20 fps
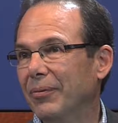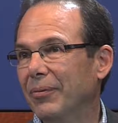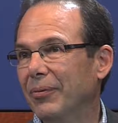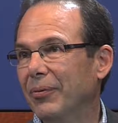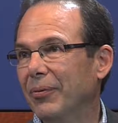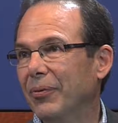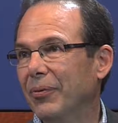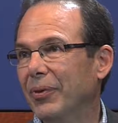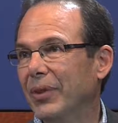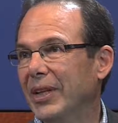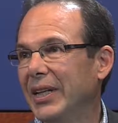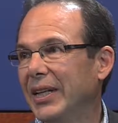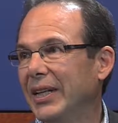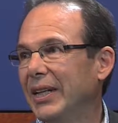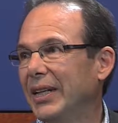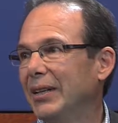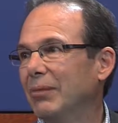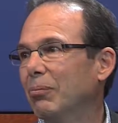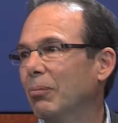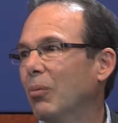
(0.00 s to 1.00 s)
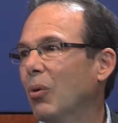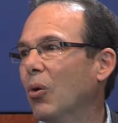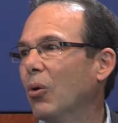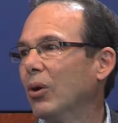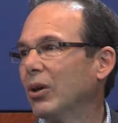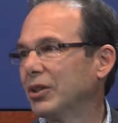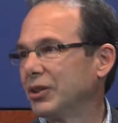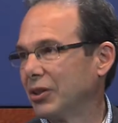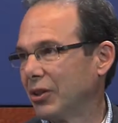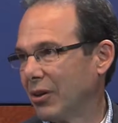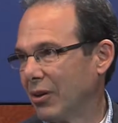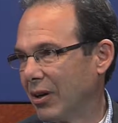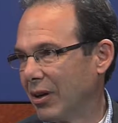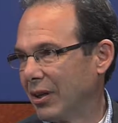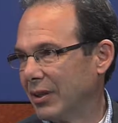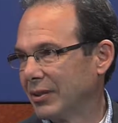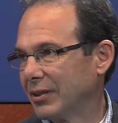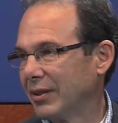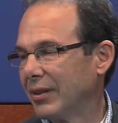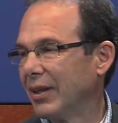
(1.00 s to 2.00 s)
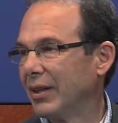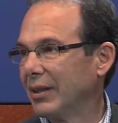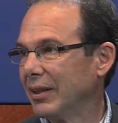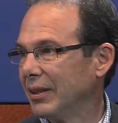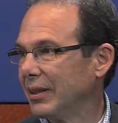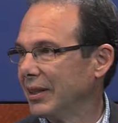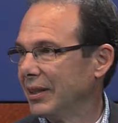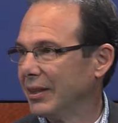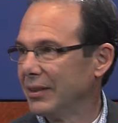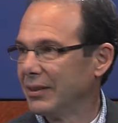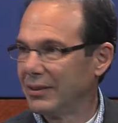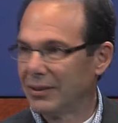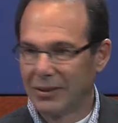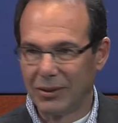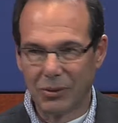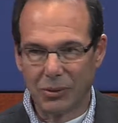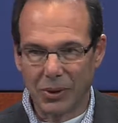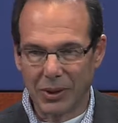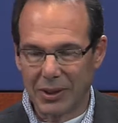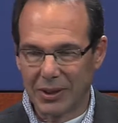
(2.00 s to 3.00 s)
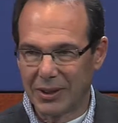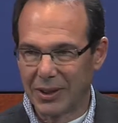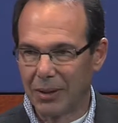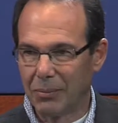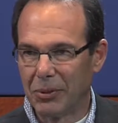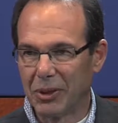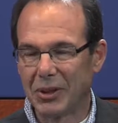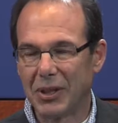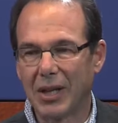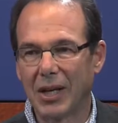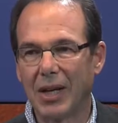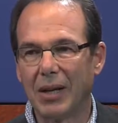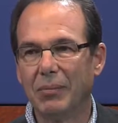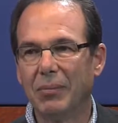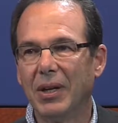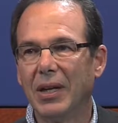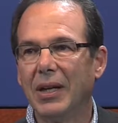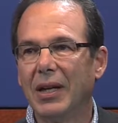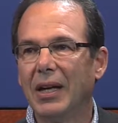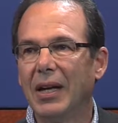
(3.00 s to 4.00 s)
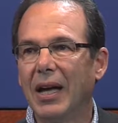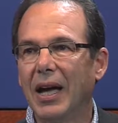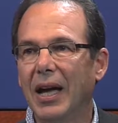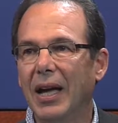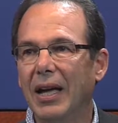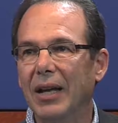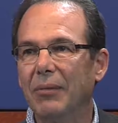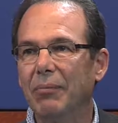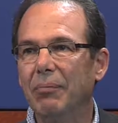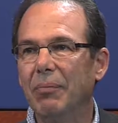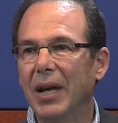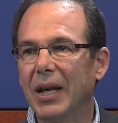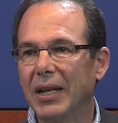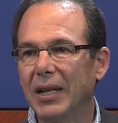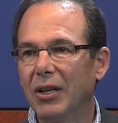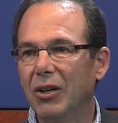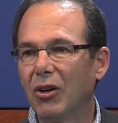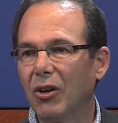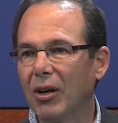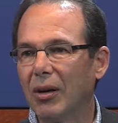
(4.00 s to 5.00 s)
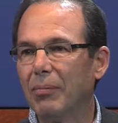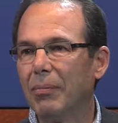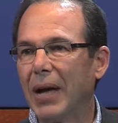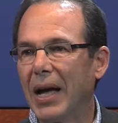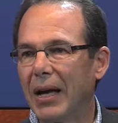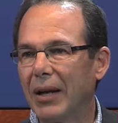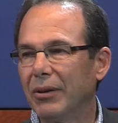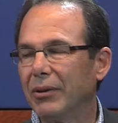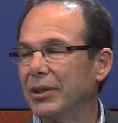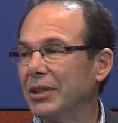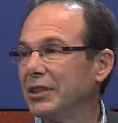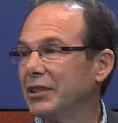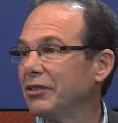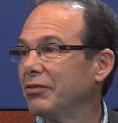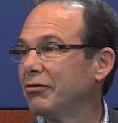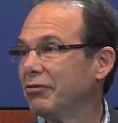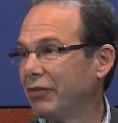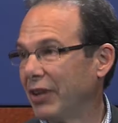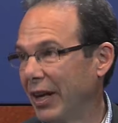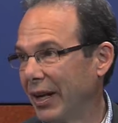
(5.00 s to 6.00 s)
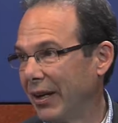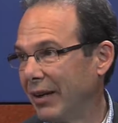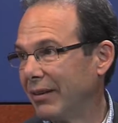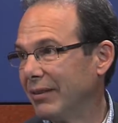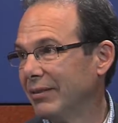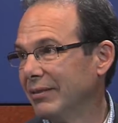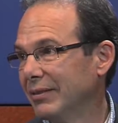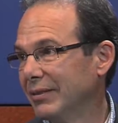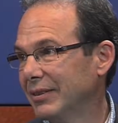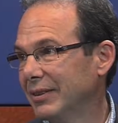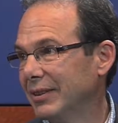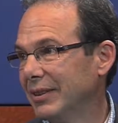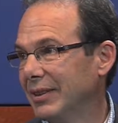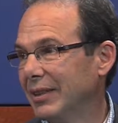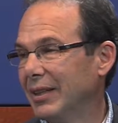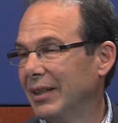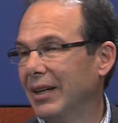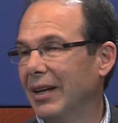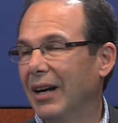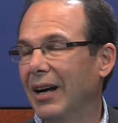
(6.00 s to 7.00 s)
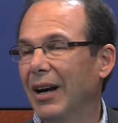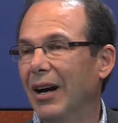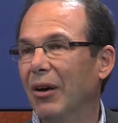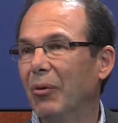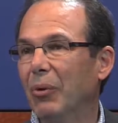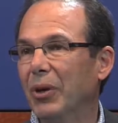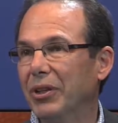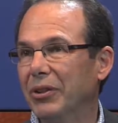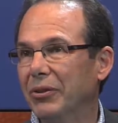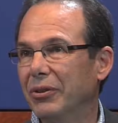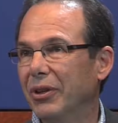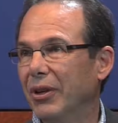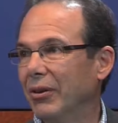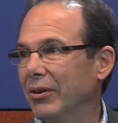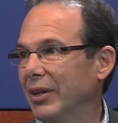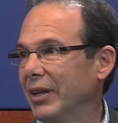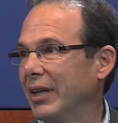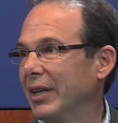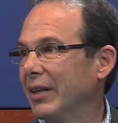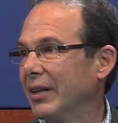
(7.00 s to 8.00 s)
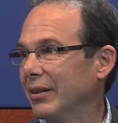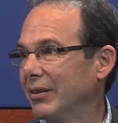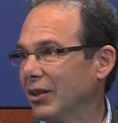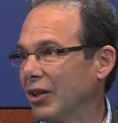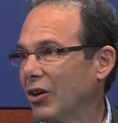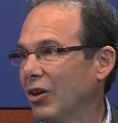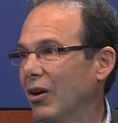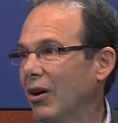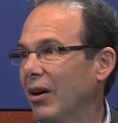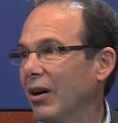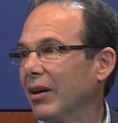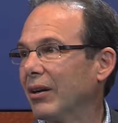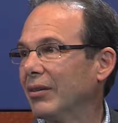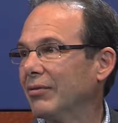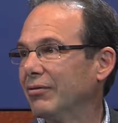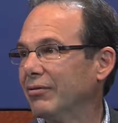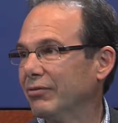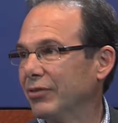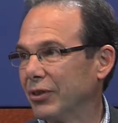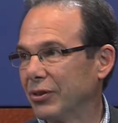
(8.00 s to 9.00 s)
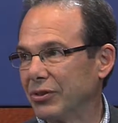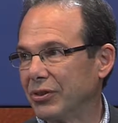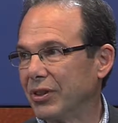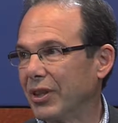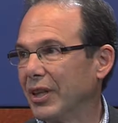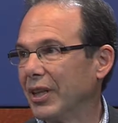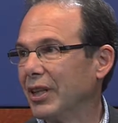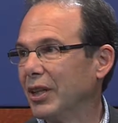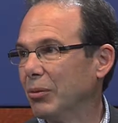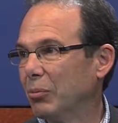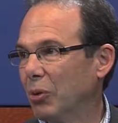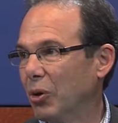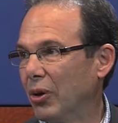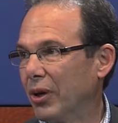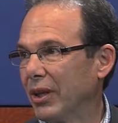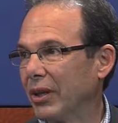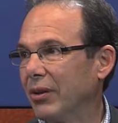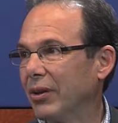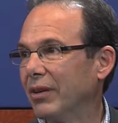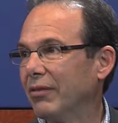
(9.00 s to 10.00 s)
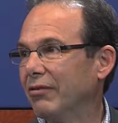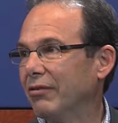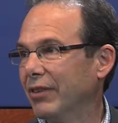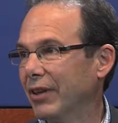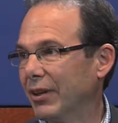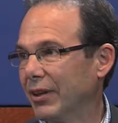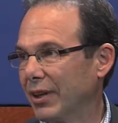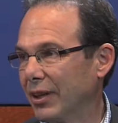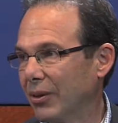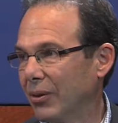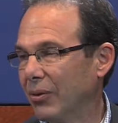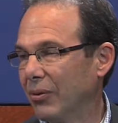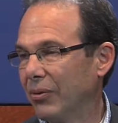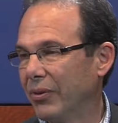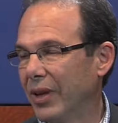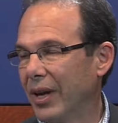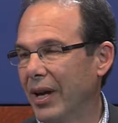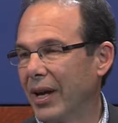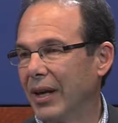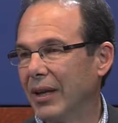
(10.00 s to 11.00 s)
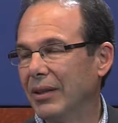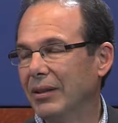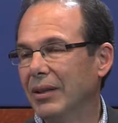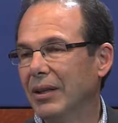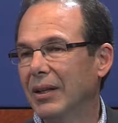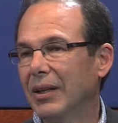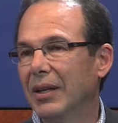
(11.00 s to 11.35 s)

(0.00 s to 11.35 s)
need more charge than it needs during the summertime. And many car batteries fail when you go to get in the car first thing in the morning on a very cold day.